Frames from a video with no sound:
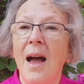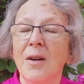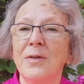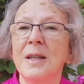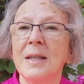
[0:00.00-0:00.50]

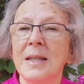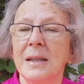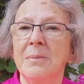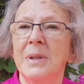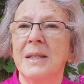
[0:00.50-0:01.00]
having
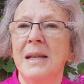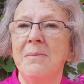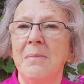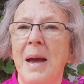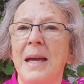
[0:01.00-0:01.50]

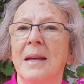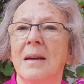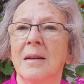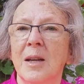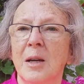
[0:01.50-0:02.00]
somebody make
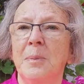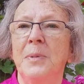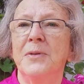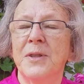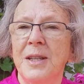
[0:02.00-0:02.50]
a cup
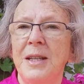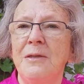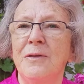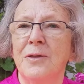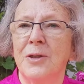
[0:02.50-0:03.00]
of
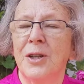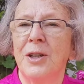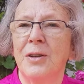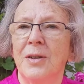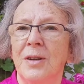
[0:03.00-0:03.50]
tea for
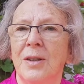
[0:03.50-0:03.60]
you.